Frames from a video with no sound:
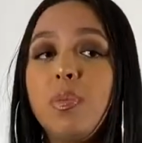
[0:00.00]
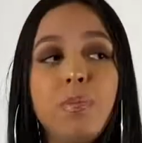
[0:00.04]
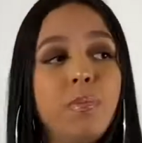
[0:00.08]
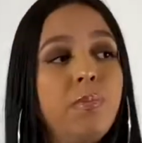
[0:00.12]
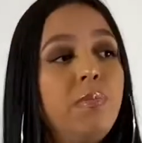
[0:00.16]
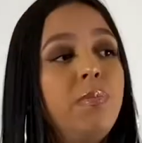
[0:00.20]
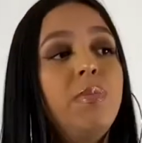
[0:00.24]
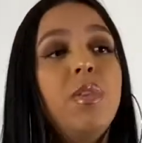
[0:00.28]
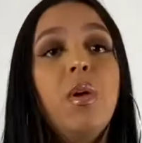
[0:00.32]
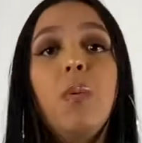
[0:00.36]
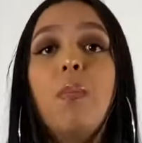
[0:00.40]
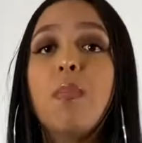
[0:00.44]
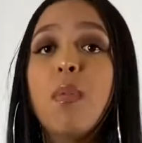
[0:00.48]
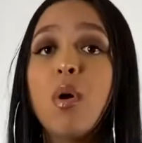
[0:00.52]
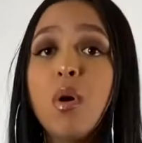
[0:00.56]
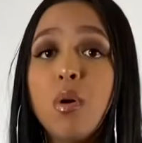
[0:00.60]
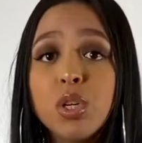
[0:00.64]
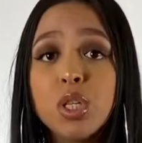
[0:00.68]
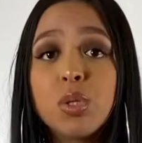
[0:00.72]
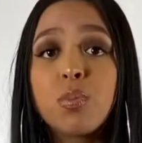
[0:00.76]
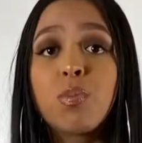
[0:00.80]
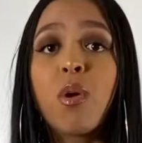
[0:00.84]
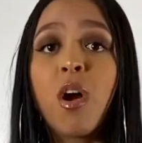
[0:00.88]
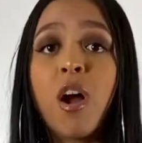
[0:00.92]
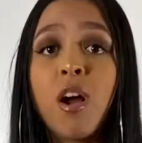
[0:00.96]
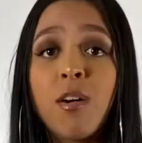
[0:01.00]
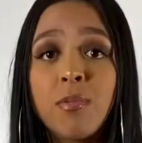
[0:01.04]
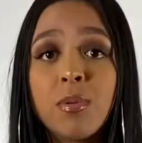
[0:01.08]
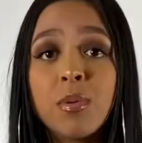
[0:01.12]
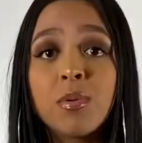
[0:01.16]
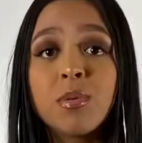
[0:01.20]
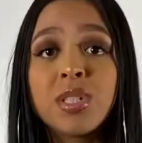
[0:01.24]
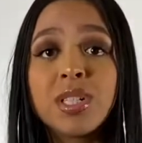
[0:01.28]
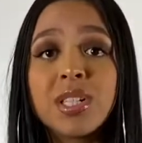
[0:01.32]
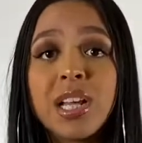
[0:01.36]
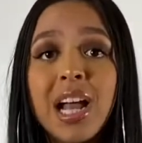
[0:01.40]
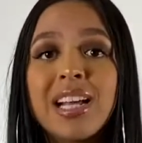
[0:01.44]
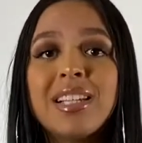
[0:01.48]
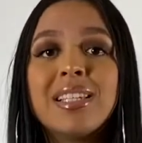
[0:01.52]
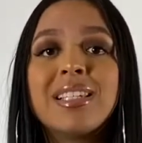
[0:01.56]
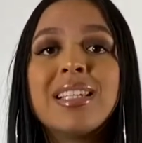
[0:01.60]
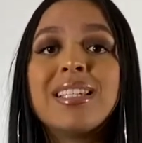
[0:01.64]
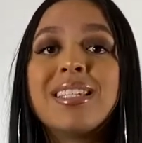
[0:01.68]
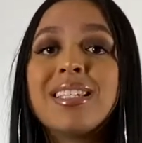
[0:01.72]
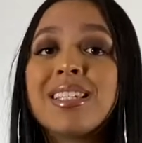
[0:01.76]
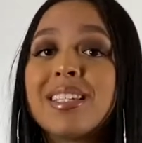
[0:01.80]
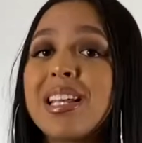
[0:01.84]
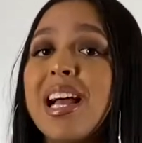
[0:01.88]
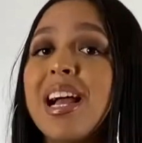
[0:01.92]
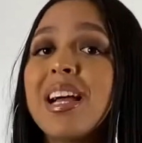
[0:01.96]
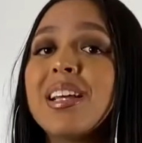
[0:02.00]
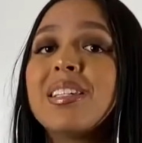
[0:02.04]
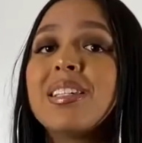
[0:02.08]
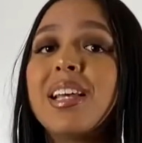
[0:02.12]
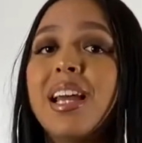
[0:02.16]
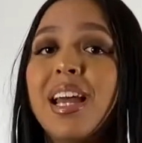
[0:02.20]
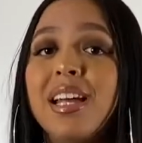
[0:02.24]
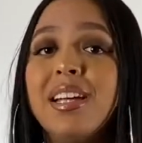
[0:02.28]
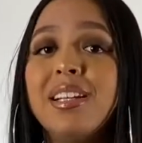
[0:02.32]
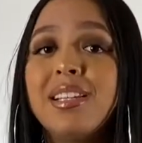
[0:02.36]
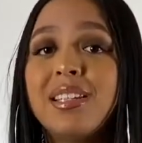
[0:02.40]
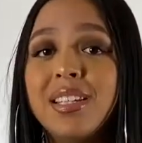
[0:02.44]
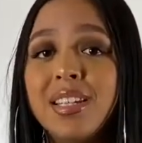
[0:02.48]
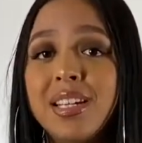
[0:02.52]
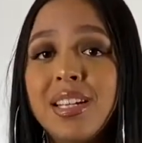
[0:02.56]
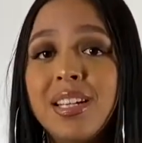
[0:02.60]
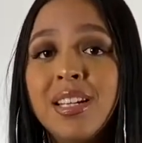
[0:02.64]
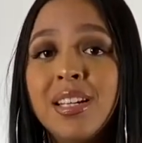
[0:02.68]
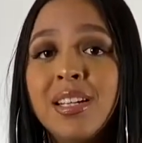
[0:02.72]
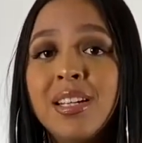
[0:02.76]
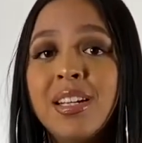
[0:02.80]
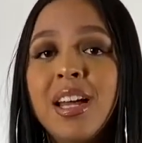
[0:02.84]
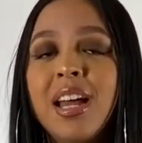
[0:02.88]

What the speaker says: The most profitable size is size 18,